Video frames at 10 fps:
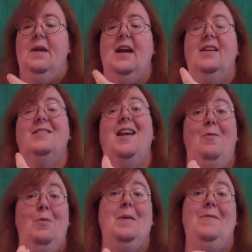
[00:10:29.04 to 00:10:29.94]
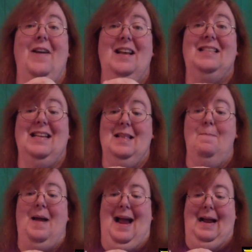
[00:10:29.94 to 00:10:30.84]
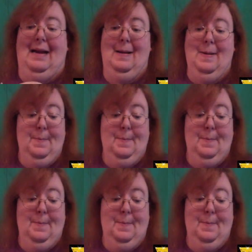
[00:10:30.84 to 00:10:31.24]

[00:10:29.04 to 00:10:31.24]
because they would be facing the back.